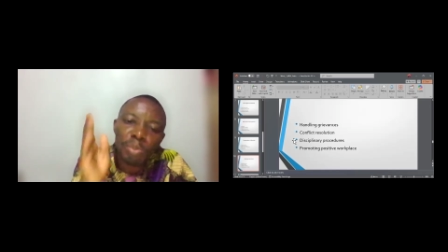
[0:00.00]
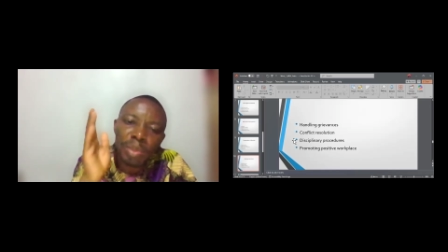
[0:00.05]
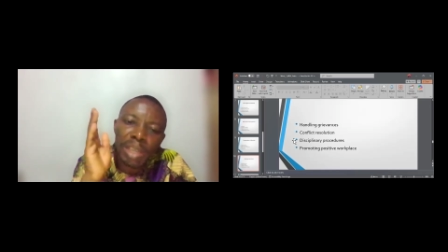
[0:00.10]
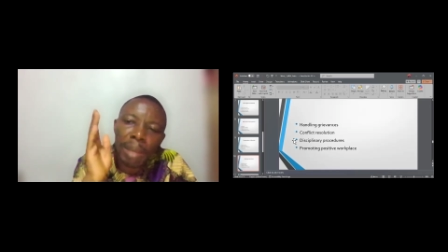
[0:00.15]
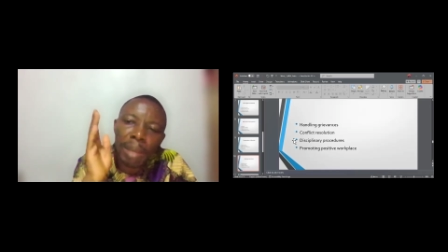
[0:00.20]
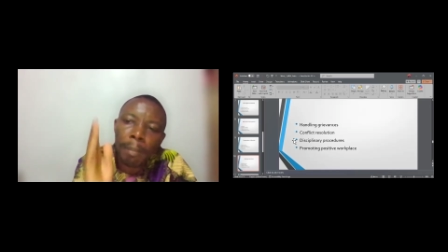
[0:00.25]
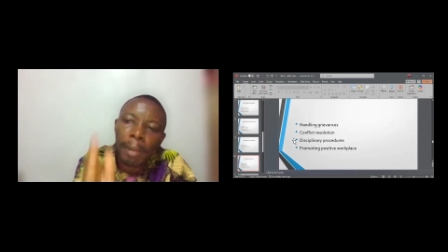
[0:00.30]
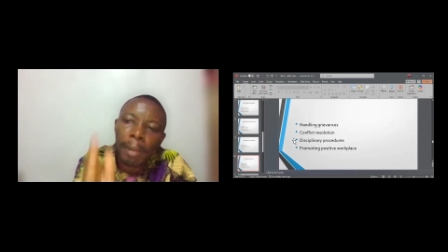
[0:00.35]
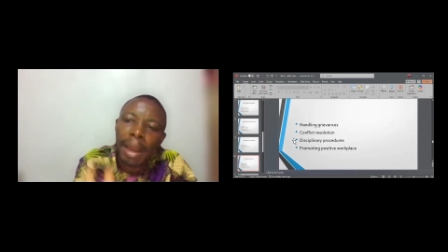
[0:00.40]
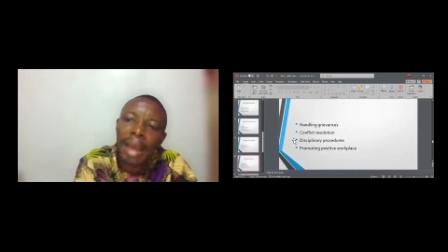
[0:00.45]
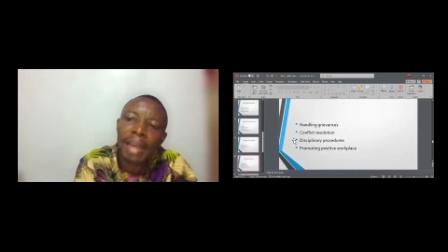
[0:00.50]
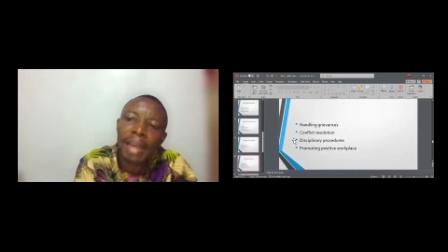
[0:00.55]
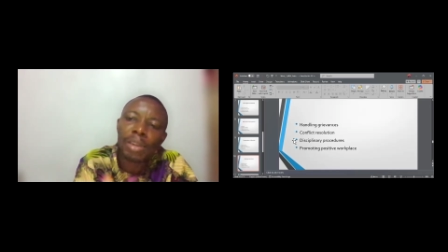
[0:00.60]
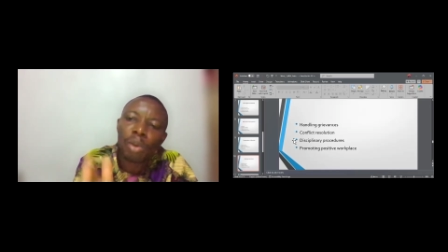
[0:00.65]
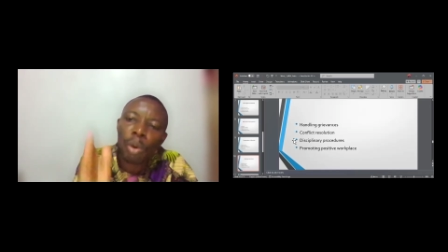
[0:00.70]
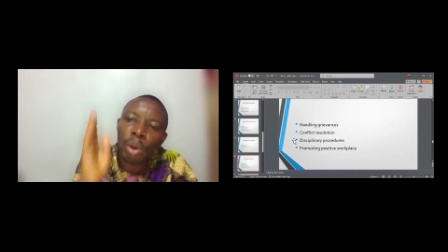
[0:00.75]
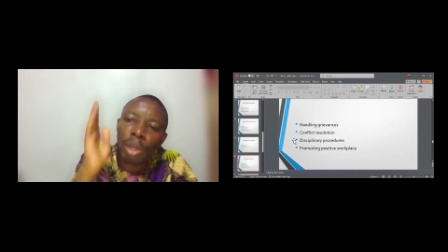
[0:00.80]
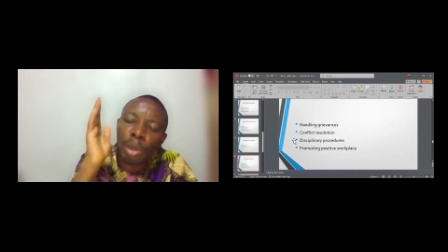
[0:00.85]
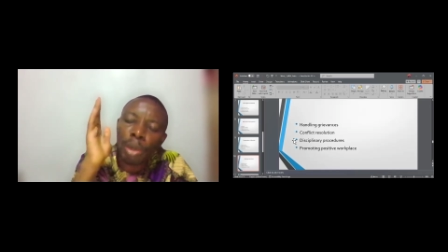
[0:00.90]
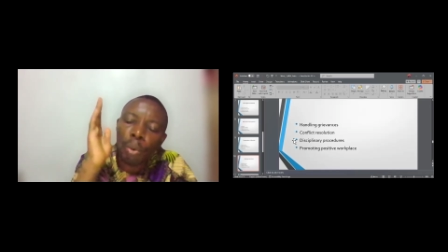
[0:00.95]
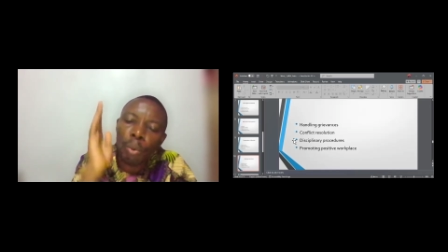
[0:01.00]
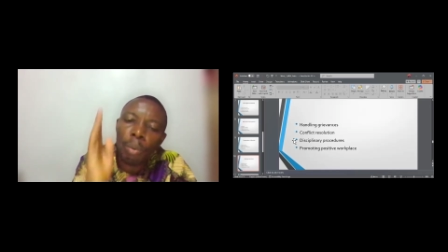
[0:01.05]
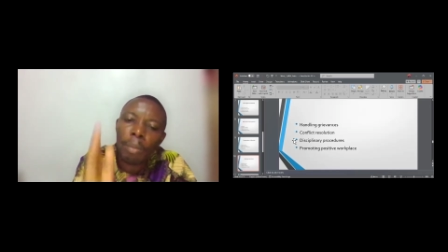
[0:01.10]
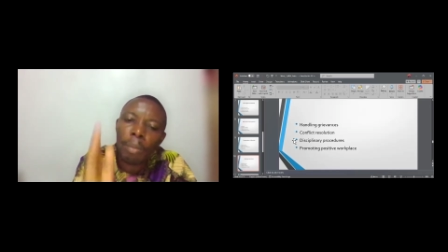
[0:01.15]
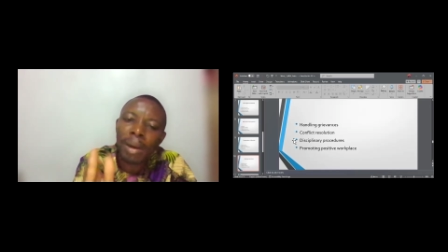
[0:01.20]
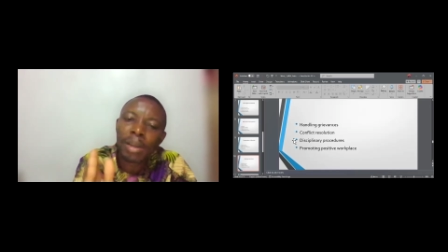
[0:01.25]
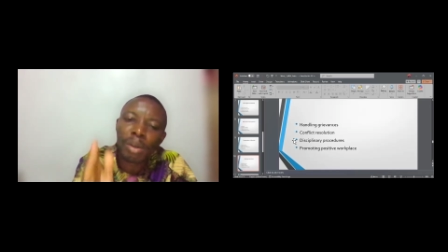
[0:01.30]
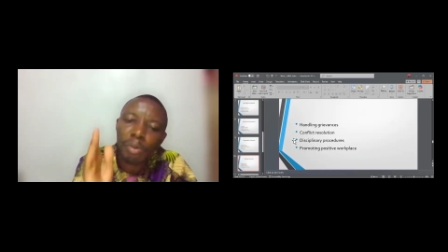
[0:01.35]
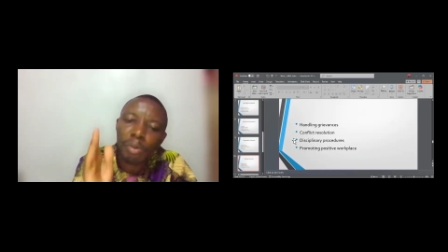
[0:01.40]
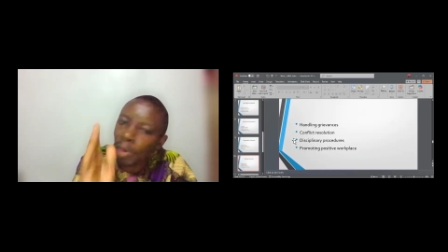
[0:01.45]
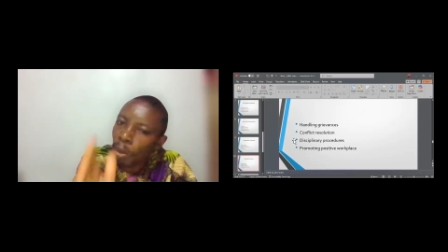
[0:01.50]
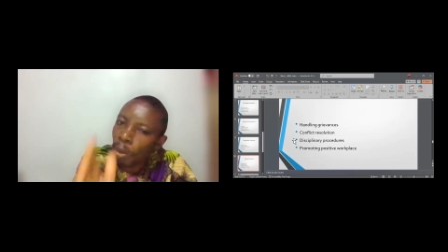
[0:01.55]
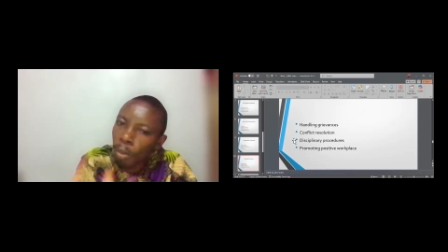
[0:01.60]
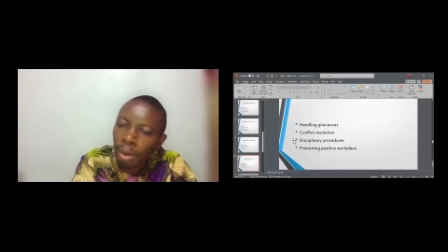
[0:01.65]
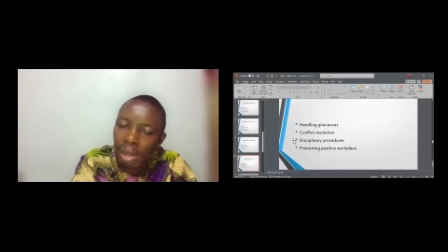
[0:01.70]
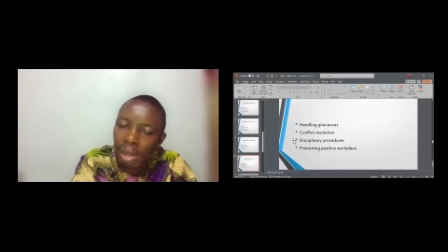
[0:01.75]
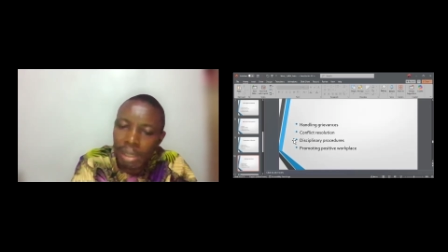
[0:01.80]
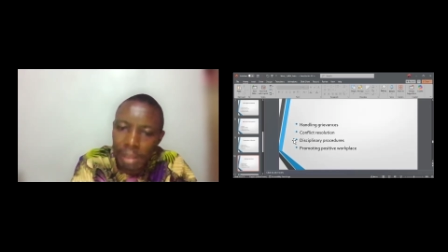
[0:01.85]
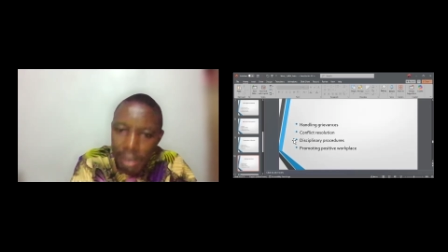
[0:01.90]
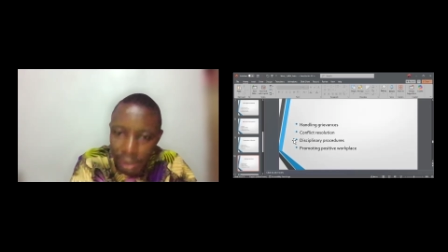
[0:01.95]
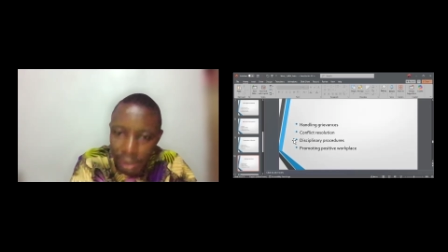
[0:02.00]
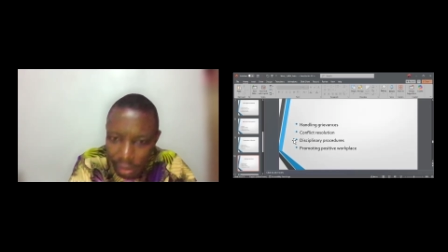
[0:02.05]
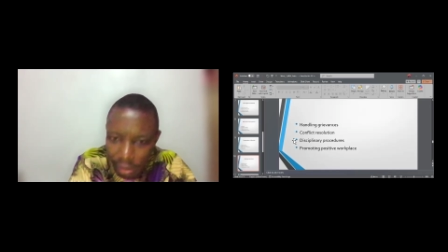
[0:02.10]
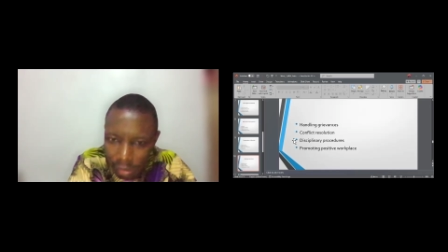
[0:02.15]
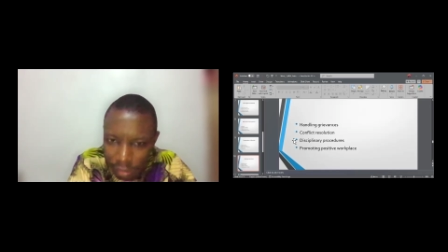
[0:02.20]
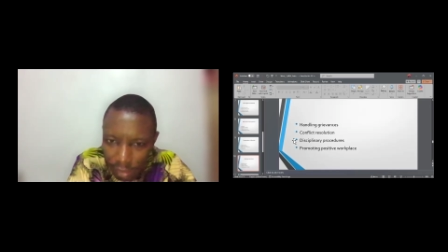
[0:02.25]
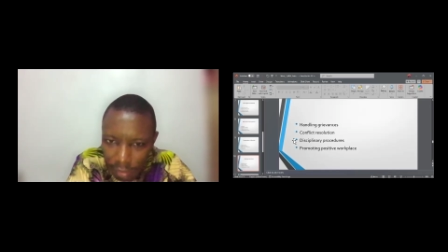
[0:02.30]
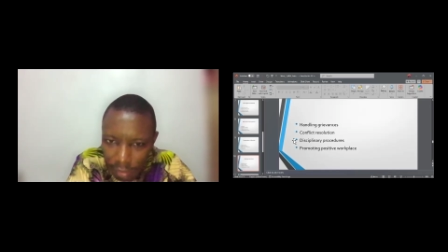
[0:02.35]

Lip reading: be a man or a woman of your words.